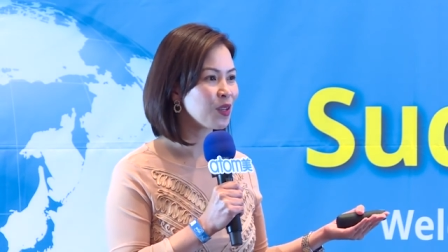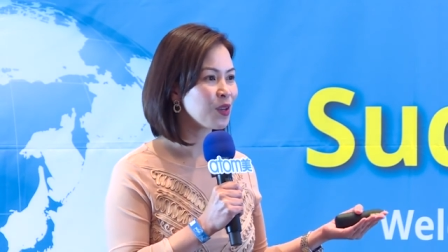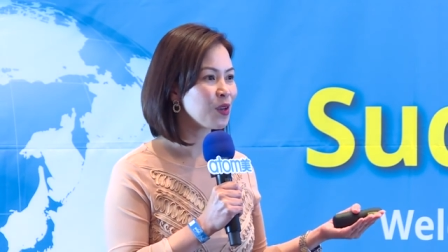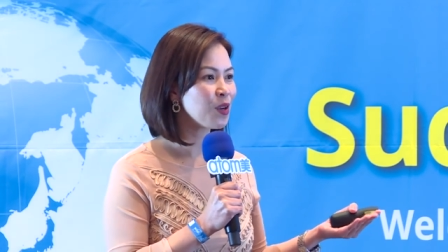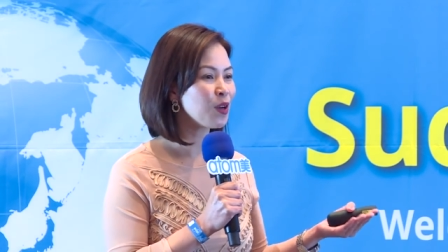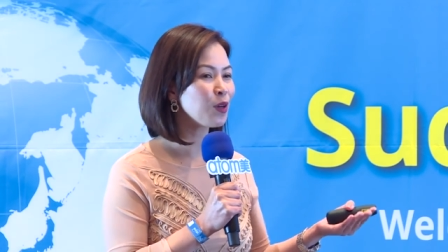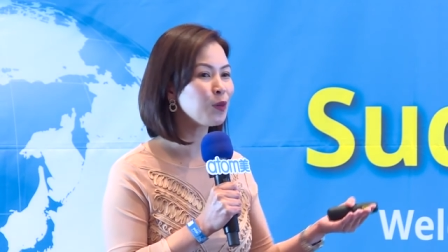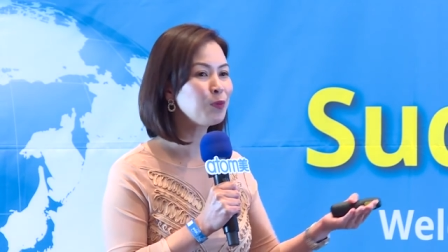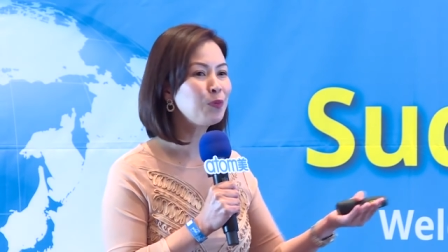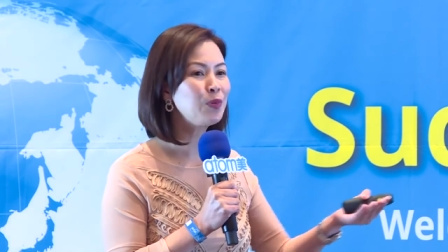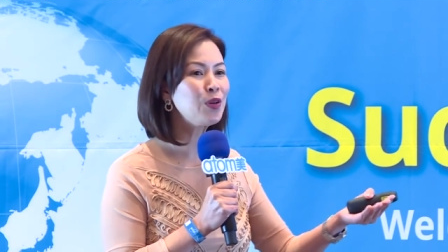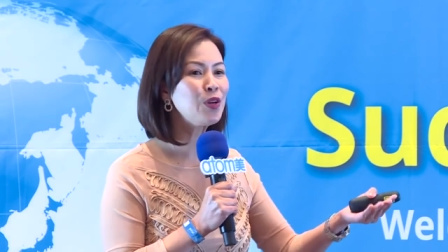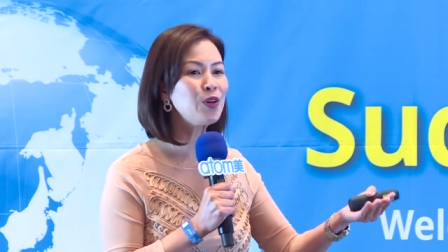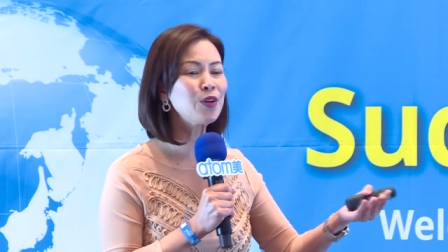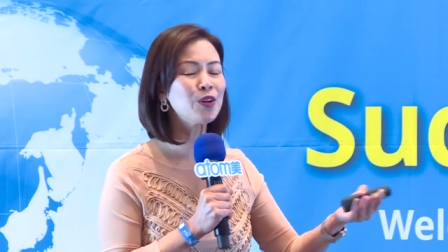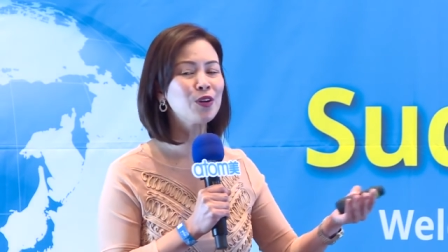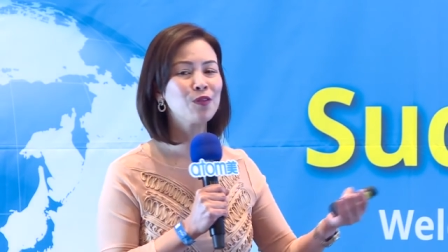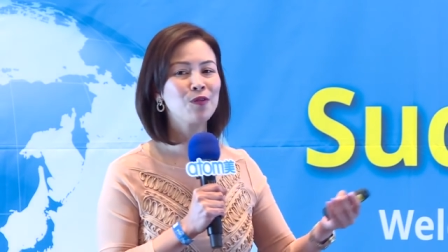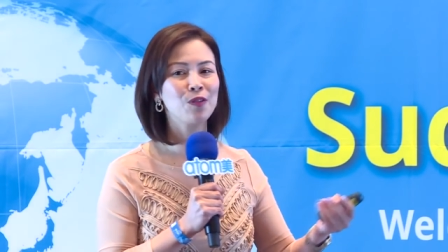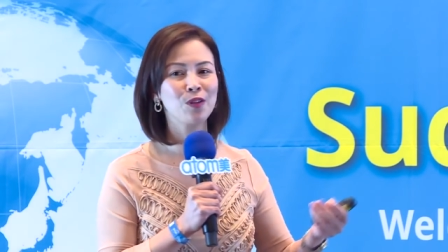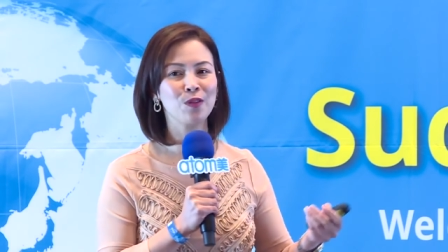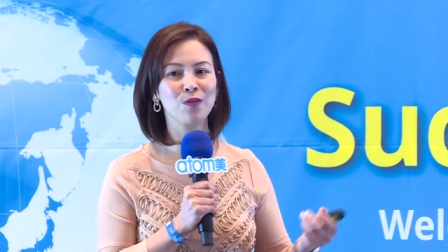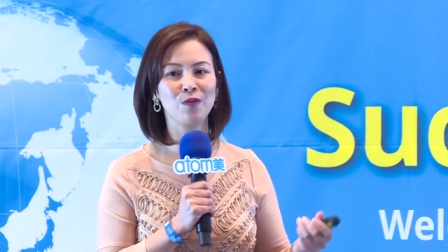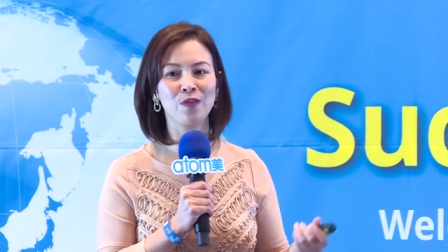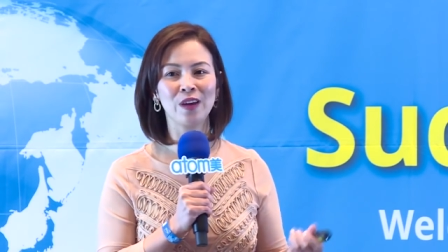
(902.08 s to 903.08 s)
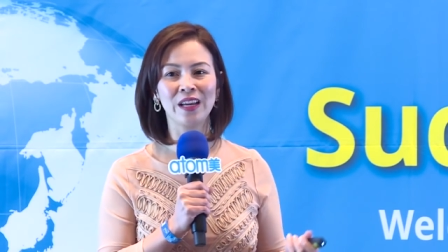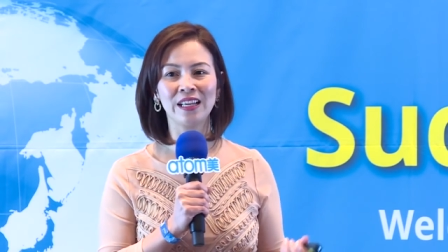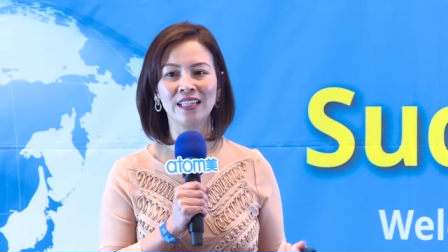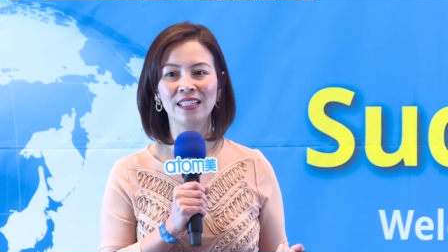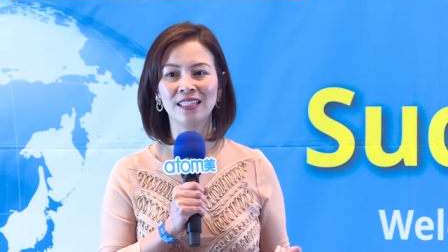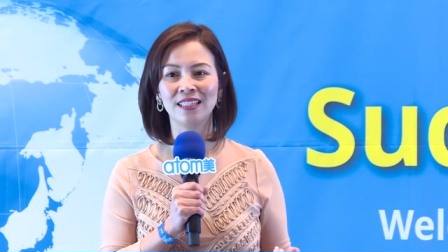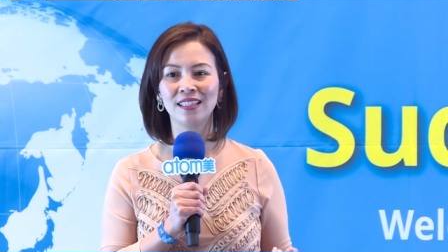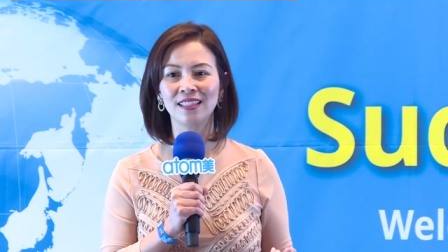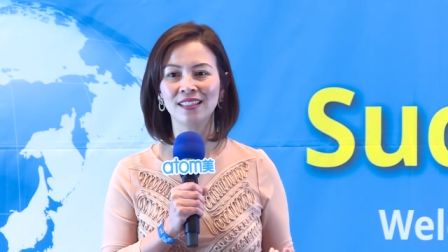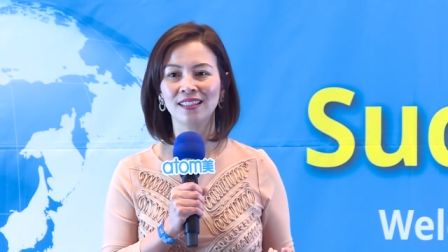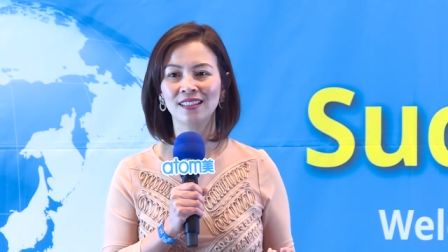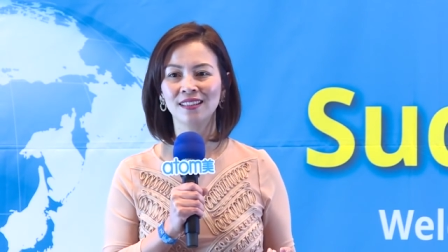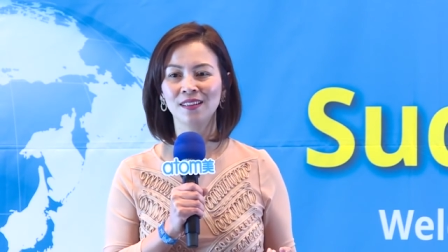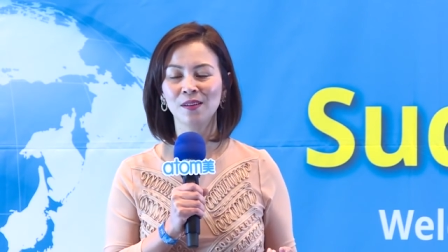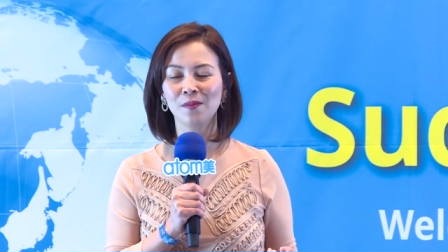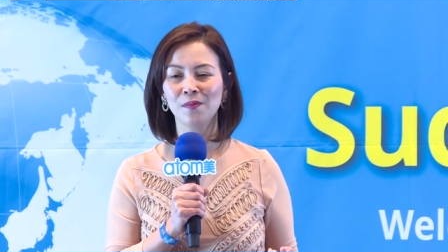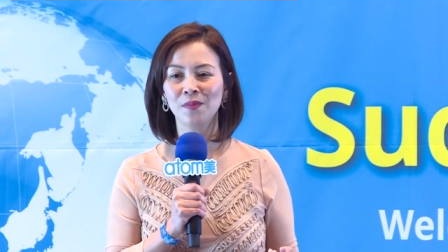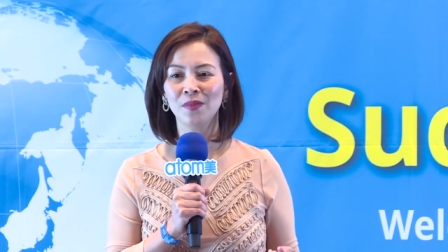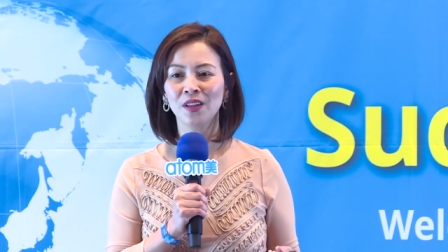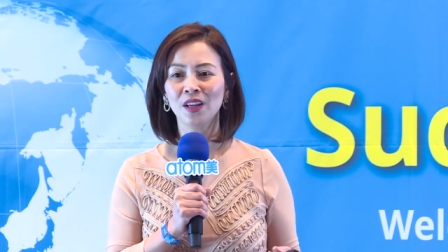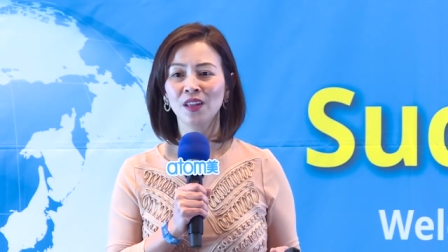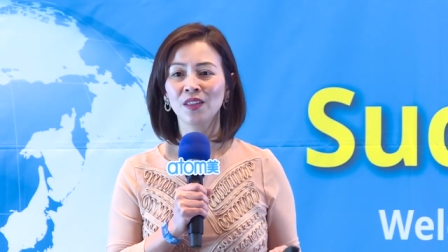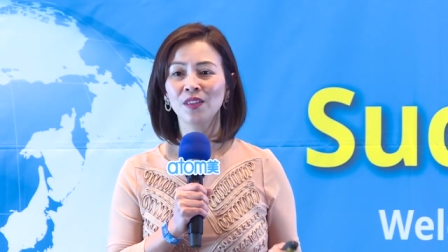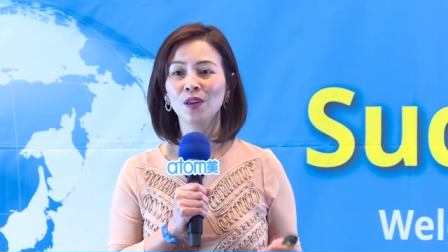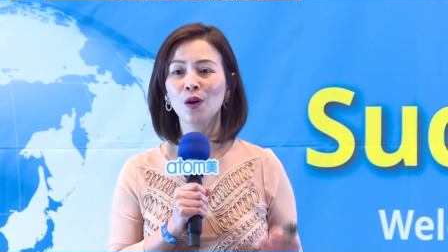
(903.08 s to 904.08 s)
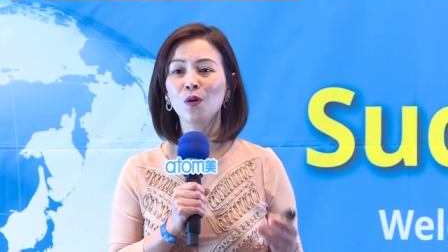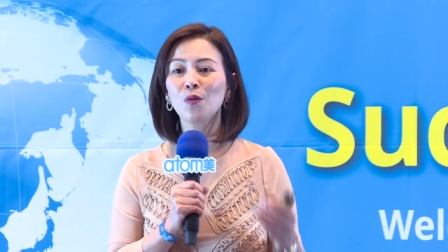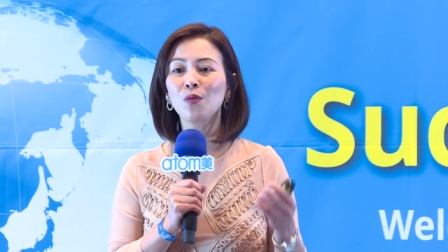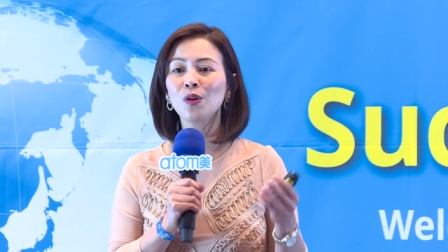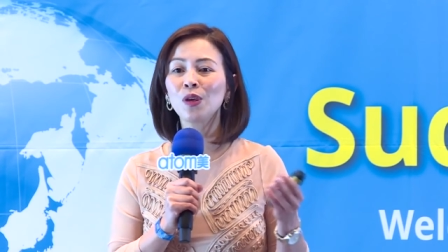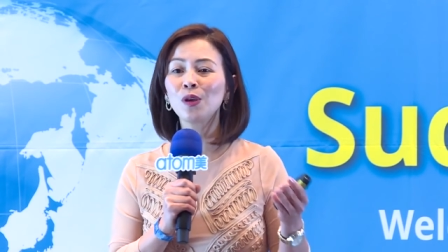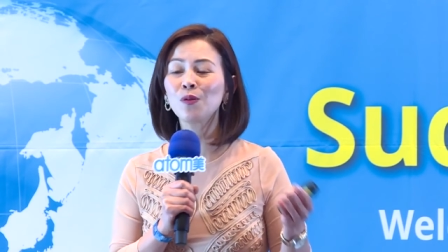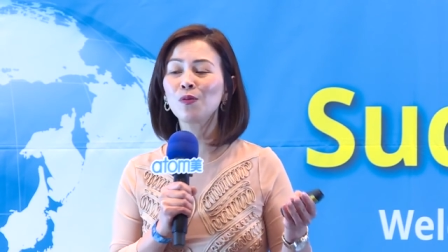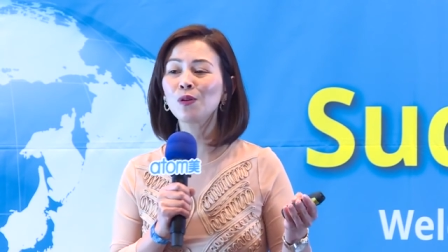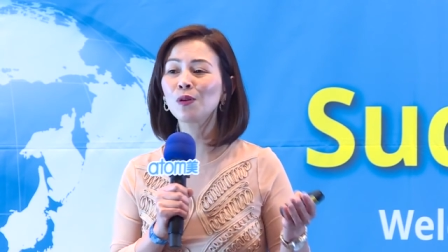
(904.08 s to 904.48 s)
our beautiful faces, that we